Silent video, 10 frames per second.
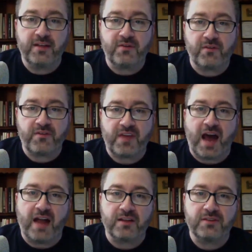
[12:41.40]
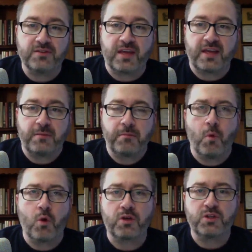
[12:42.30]
for Fiala, so they get
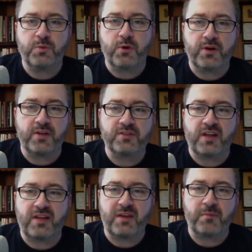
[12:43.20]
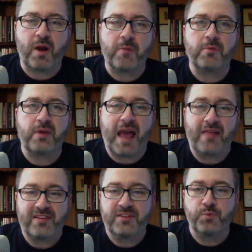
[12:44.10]
more experience, and I think probably
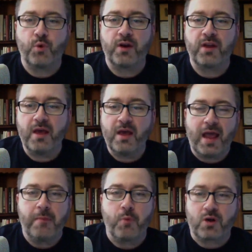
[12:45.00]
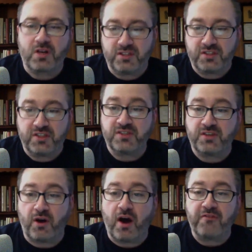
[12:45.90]
at this point a more
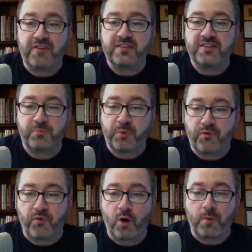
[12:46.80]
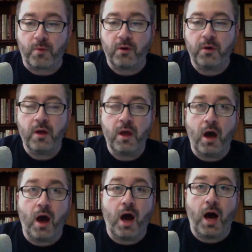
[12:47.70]
consistent offensive performer.
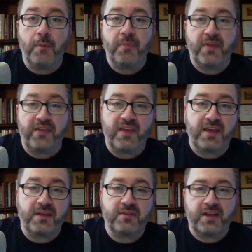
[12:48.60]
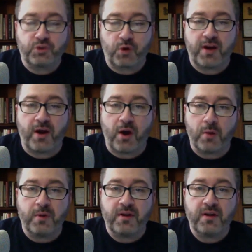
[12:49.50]
They trade
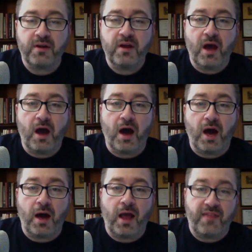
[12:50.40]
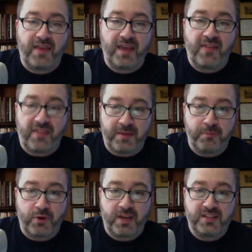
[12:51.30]
Hartman, and they
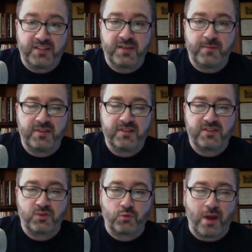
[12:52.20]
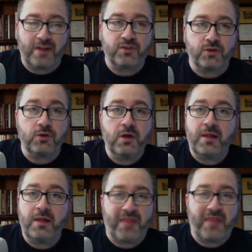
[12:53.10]
bring in Simmons as a rental.
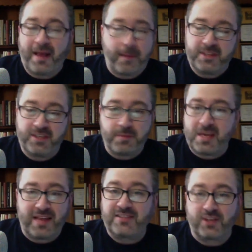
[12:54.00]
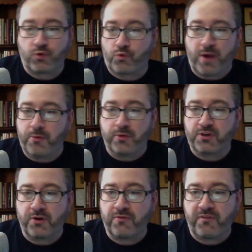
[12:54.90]
To me, that's a great
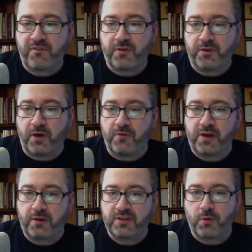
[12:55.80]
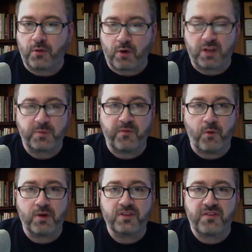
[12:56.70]
return for Philadelphia. I was telling Russ
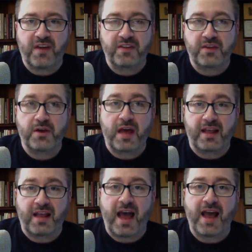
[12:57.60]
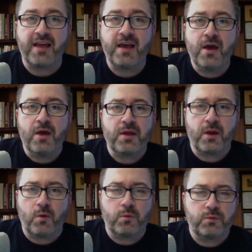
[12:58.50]
before is the fact that you got a guy,
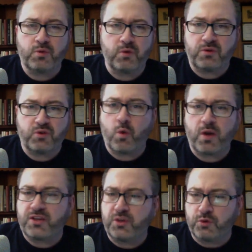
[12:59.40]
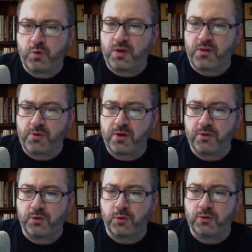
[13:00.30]
22, 23
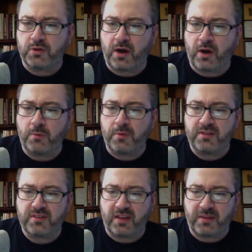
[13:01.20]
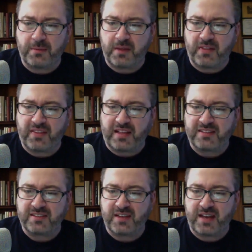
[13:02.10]
years old in Hartman. So I think that's
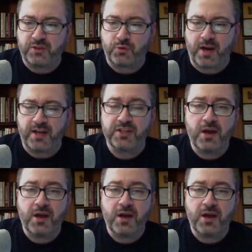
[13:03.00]
his age range.